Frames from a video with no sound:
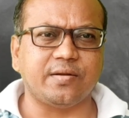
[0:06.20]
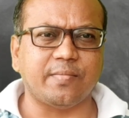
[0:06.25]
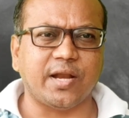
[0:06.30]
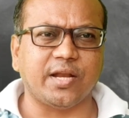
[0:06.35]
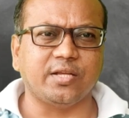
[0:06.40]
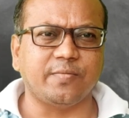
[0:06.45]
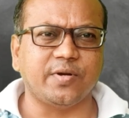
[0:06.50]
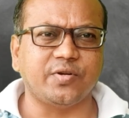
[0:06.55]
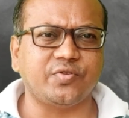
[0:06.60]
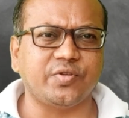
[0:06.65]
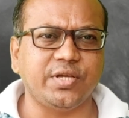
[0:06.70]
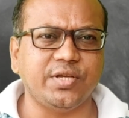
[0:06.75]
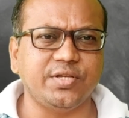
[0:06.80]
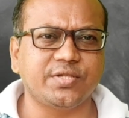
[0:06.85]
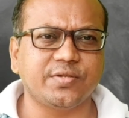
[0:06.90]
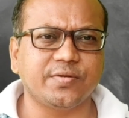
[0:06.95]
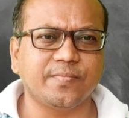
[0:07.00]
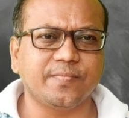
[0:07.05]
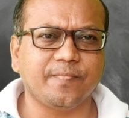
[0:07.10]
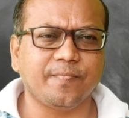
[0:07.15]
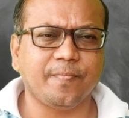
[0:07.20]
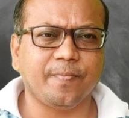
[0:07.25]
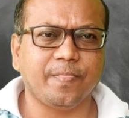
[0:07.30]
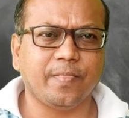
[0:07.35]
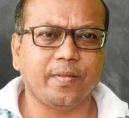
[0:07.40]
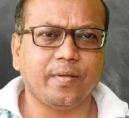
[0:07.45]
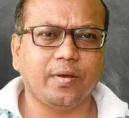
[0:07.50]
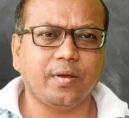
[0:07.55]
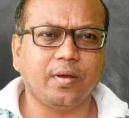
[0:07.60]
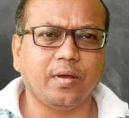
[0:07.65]
Management series.
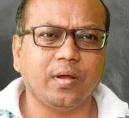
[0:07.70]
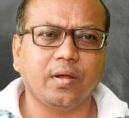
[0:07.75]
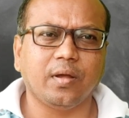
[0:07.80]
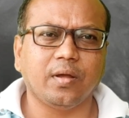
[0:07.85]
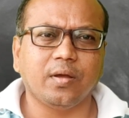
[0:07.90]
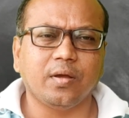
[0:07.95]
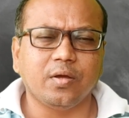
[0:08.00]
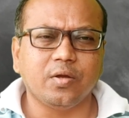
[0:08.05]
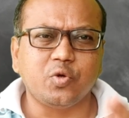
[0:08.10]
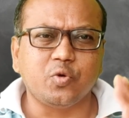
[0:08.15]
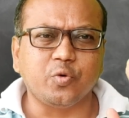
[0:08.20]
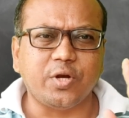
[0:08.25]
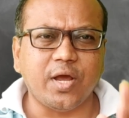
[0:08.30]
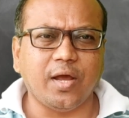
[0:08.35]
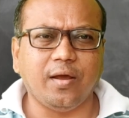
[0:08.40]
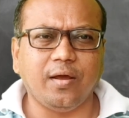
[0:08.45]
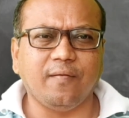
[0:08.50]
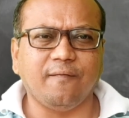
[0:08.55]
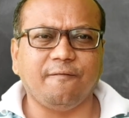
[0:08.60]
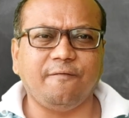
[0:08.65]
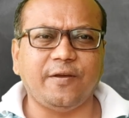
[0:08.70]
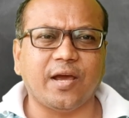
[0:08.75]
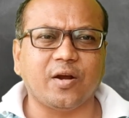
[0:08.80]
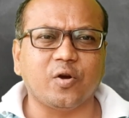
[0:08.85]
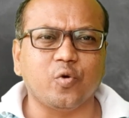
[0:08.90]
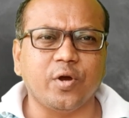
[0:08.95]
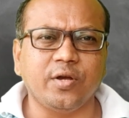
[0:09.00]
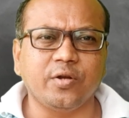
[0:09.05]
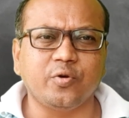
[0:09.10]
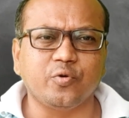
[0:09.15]
Today, we are
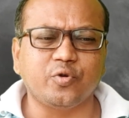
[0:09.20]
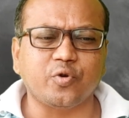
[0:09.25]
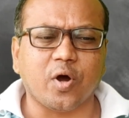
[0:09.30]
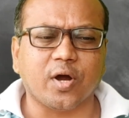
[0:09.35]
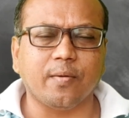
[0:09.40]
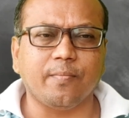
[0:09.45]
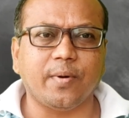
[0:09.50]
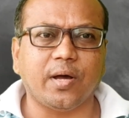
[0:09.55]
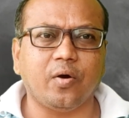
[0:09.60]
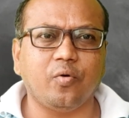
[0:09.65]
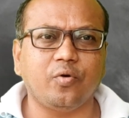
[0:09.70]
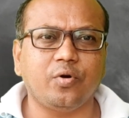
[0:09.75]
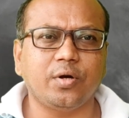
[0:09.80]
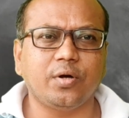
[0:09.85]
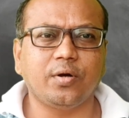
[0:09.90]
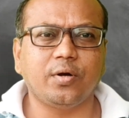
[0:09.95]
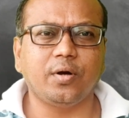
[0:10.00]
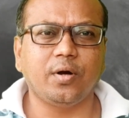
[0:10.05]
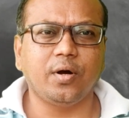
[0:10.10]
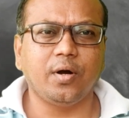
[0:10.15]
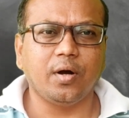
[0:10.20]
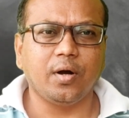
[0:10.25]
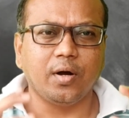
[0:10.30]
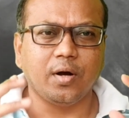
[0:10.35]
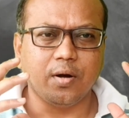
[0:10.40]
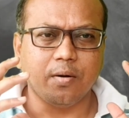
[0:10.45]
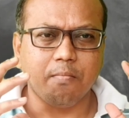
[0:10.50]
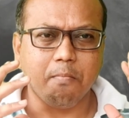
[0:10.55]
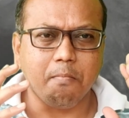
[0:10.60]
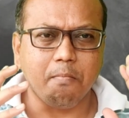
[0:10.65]
going to talk about
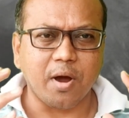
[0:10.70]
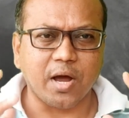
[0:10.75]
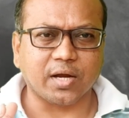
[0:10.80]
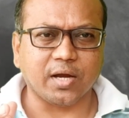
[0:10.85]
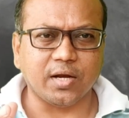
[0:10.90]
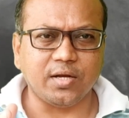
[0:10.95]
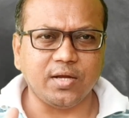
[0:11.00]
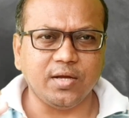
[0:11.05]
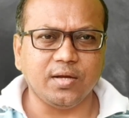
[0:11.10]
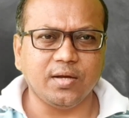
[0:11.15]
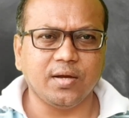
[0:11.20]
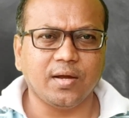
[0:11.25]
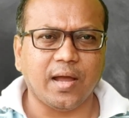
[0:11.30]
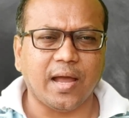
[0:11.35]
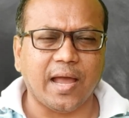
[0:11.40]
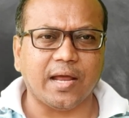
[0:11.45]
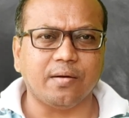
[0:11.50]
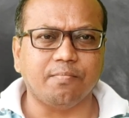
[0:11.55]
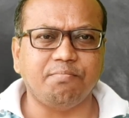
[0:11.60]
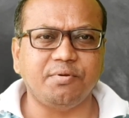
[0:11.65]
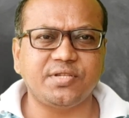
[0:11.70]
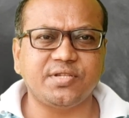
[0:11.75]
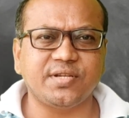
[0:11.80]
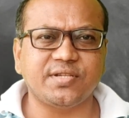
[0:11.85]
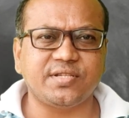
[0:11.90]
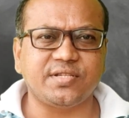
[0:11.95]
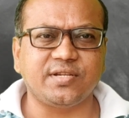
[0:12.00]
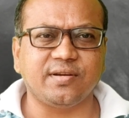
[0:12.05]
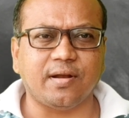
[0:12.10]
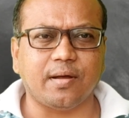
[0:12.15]
marketing and
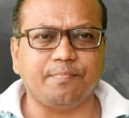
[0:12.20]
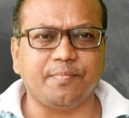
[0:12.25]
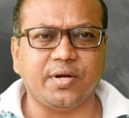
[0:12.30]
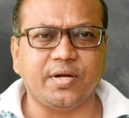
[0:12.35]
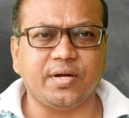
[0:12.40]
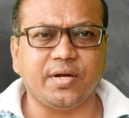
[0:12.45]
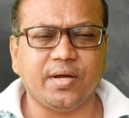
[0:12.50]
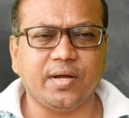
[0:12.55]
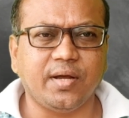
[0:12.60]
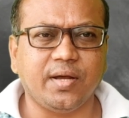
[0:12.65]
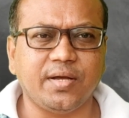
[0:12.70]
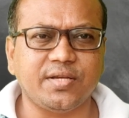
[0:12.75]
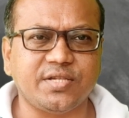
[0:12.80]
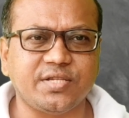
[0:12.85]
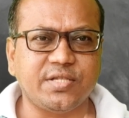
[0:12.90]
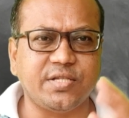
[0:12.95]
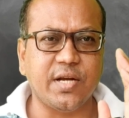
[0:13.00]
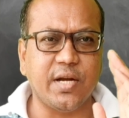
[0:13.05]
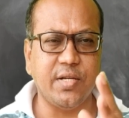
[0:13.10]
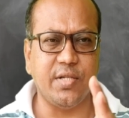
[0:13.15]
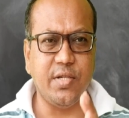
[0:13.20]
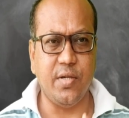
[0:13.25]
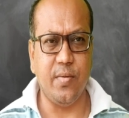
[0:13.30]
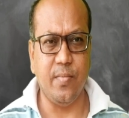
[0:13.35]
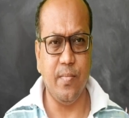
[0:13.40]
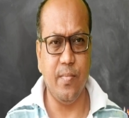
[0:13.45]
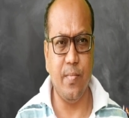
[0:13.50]
business development strategy.